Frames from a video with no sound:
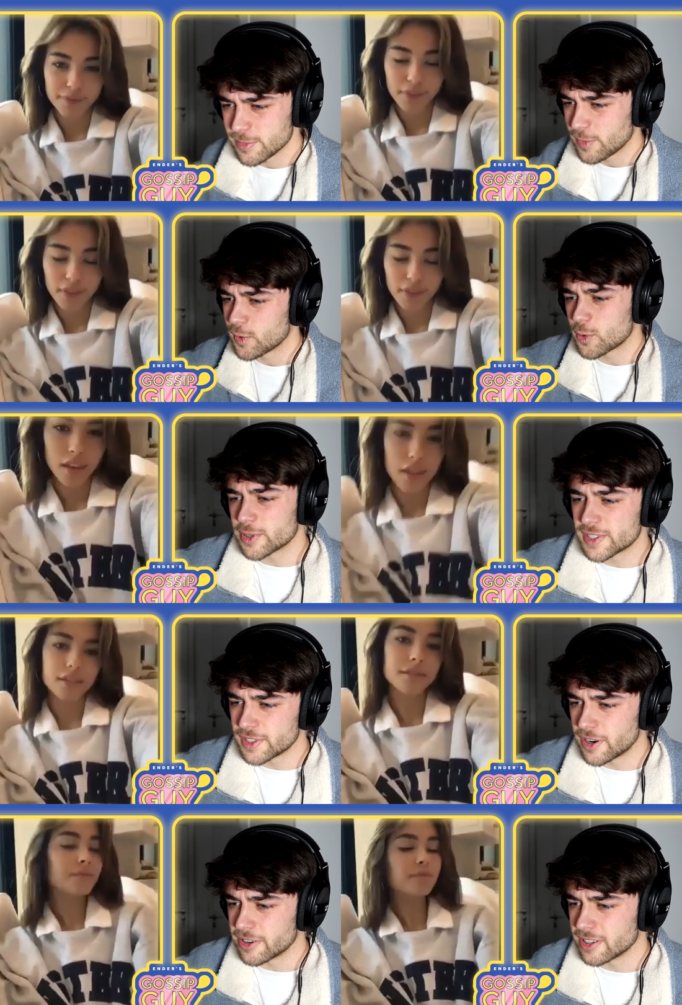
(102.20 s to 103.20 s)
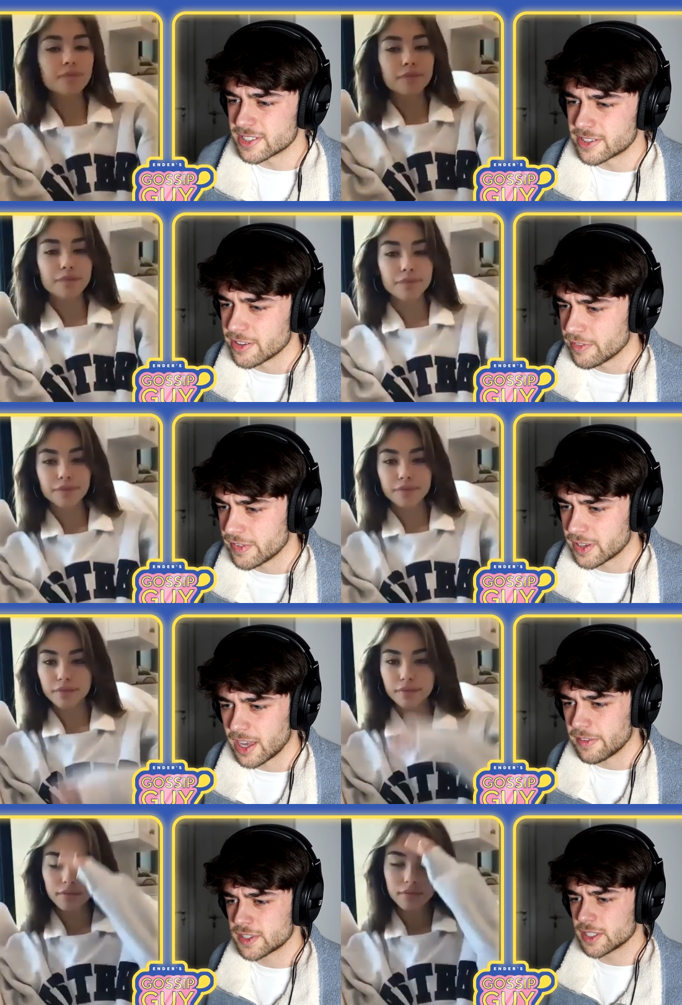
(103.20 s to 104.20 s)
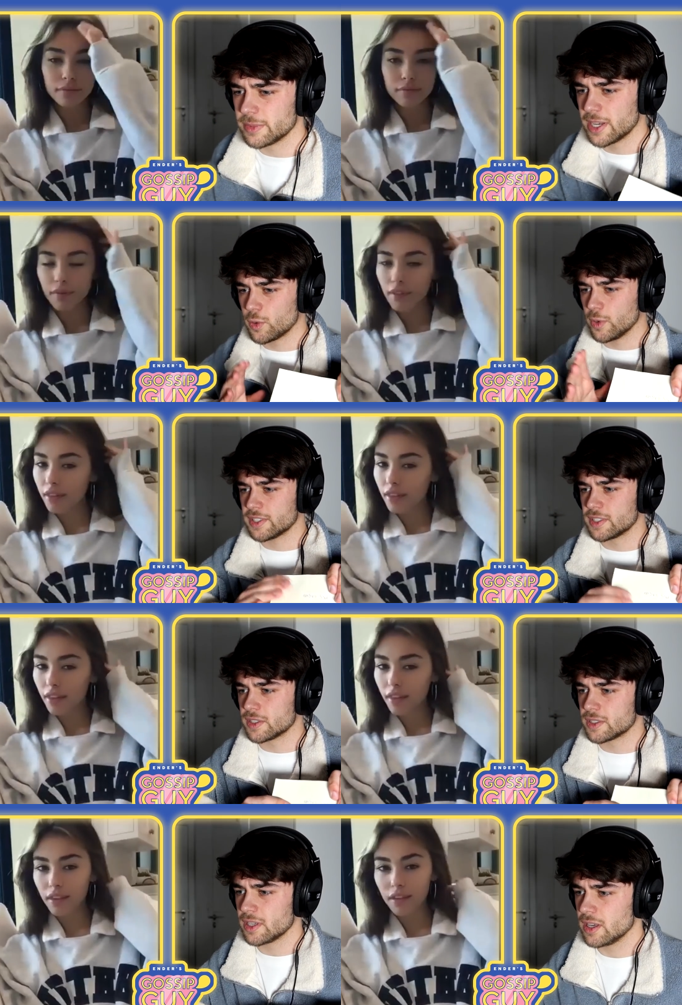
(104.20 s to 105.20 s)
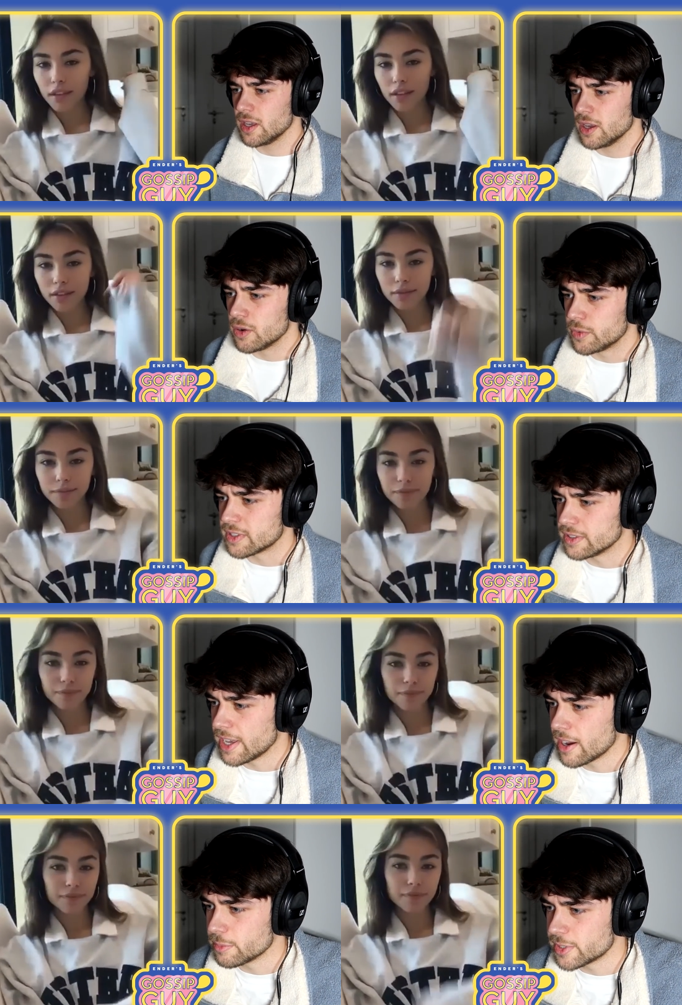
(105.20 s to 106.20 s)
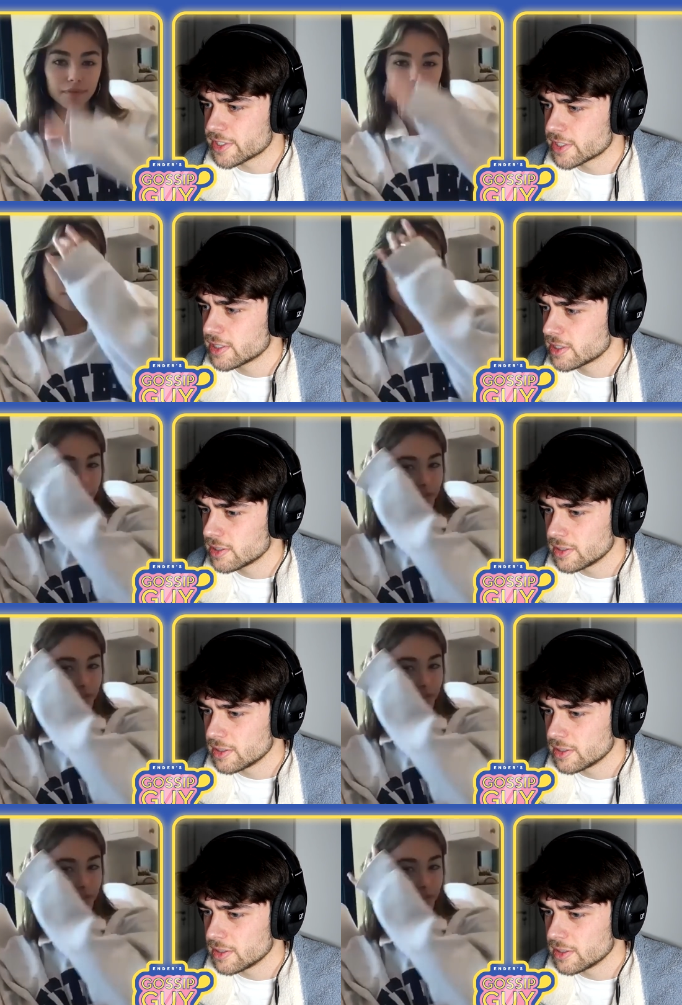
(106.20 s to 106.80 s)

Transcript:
Speaker 1: before we're starting, is there anything? I have some uh, questions written down, but is,